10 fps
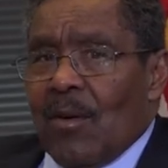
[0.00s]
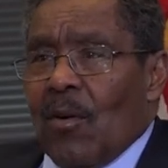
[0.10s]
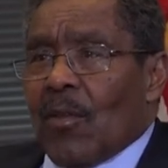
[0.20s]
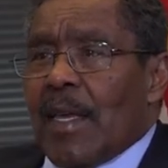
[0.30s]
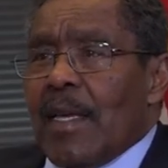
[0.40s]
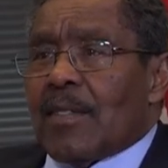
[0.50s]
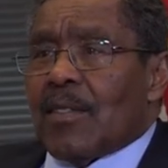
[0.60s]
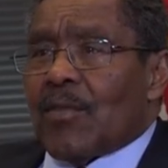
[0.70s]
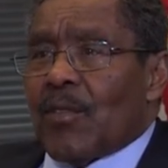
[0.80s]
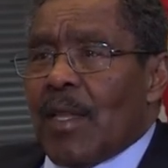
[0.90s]
all the
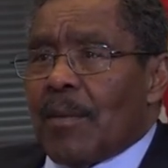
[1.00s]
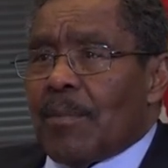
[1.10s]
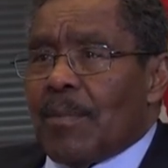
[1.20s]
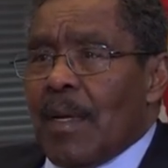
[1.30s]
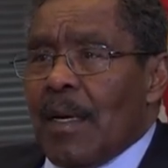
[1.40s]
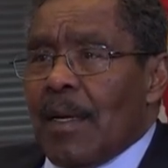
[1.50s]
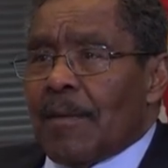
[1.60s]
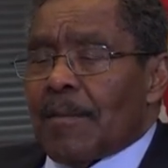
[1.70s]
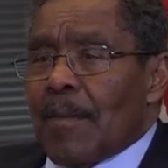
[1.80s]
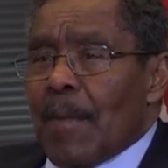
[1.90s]
cases for that
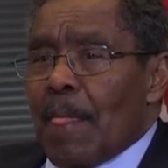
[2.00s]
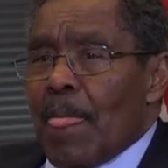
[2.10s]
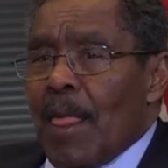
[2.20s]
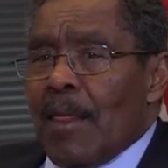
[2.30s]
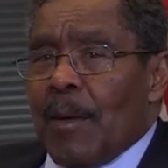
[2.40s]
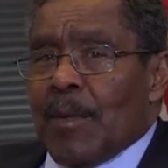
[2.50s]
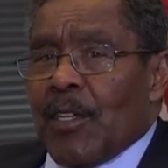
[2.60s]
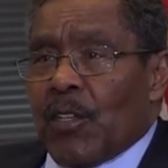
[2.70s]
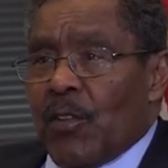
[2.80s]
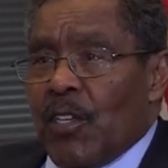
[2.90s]
that
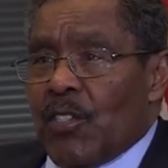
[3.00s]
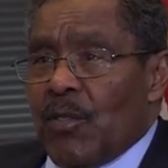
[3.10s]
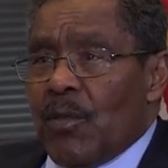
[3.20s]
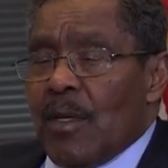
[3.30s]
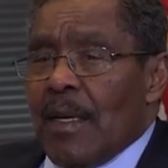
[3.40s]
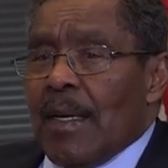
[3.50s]
particular issue.